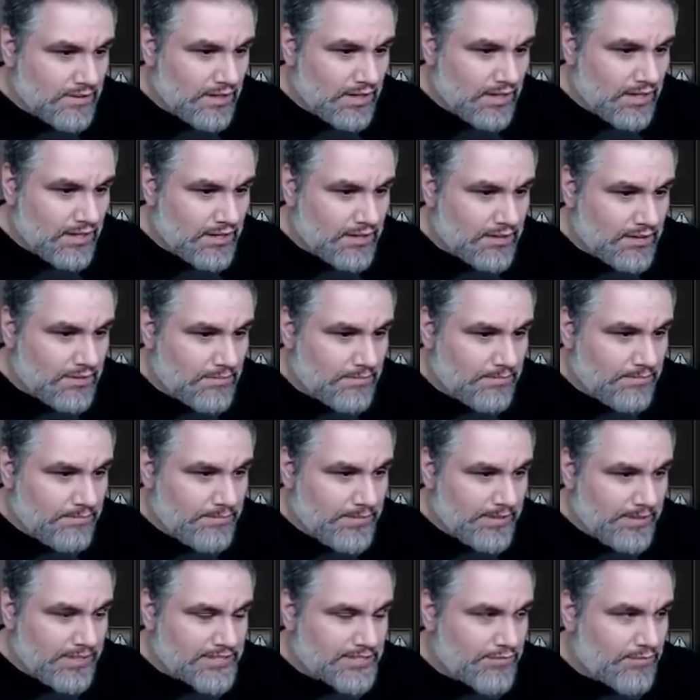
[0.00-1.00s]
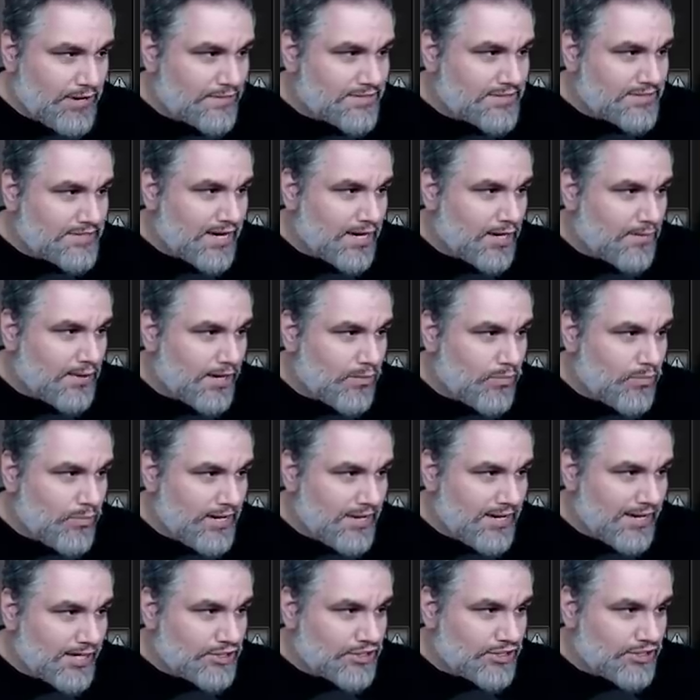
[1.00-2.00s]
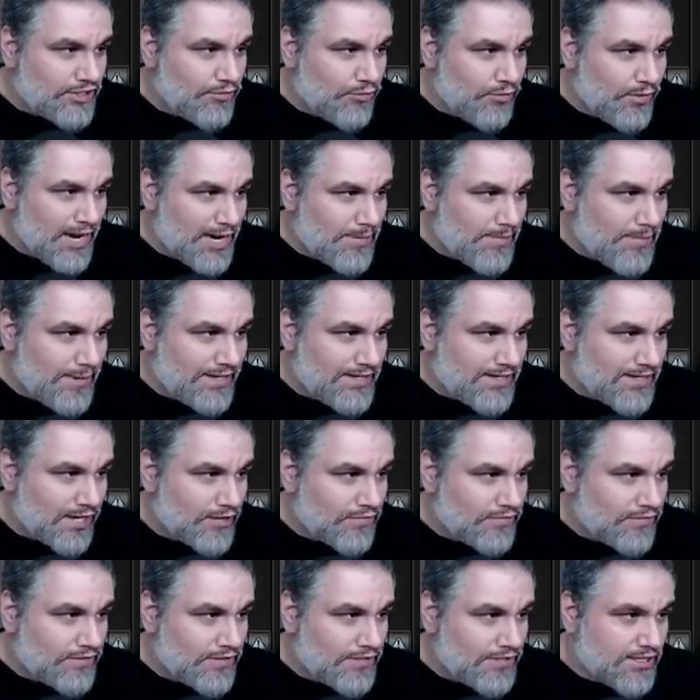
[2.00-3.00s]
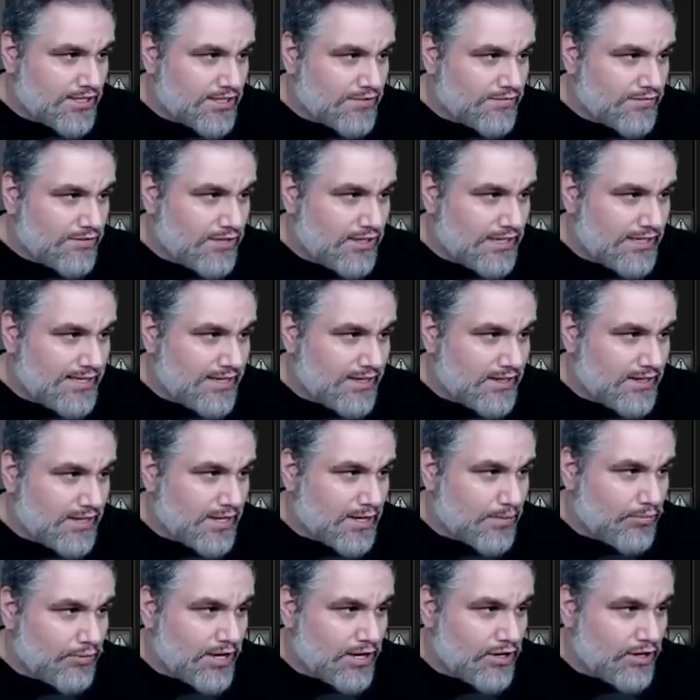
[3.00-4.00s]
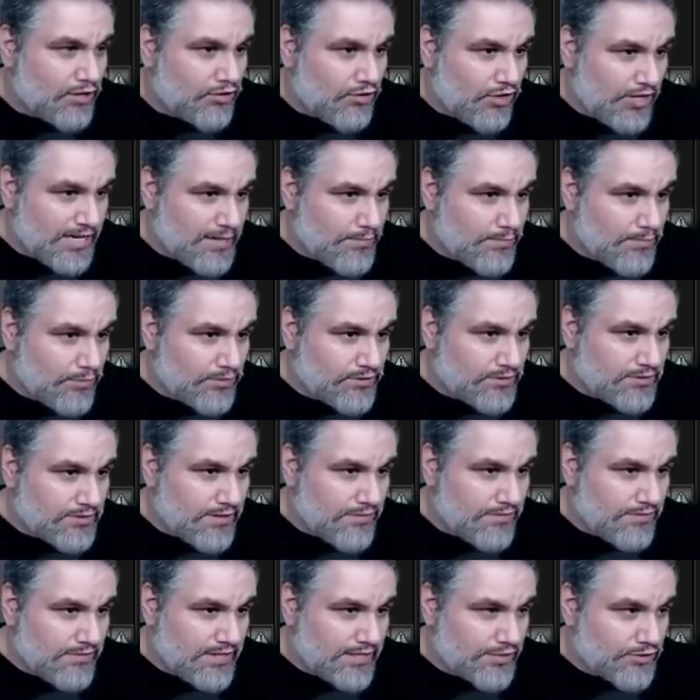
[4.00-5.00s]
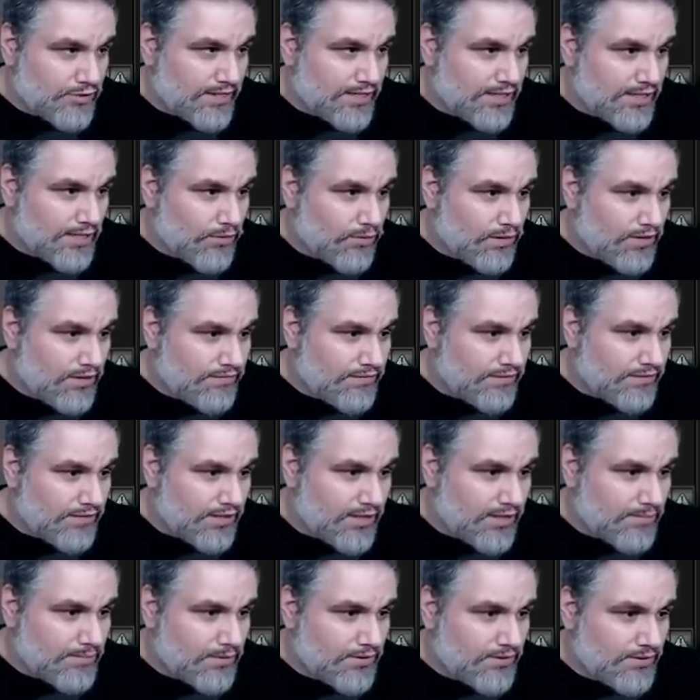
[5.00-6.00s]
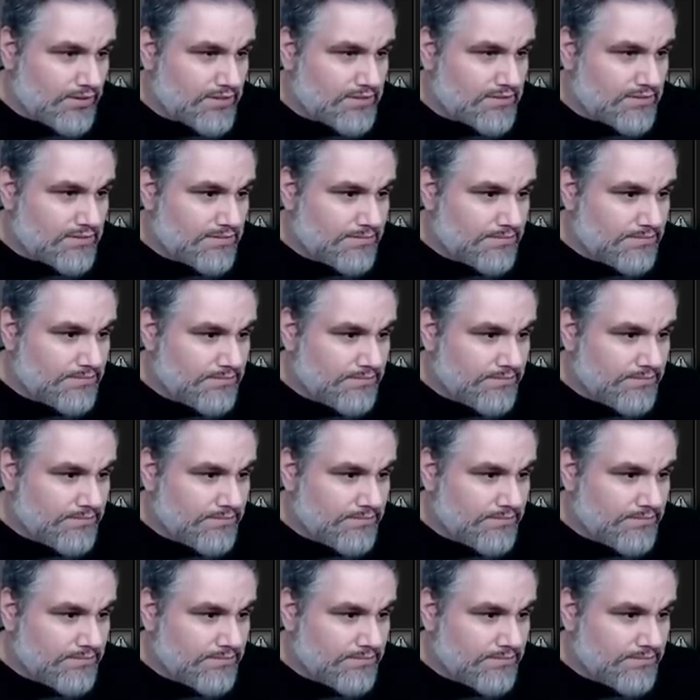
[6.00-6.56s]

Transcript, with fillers: Um, because if we have Scarab God, we can actually reanimate Direfleet Daredevil and get like a Braider Lightning Bolt if they try to go off and combo us.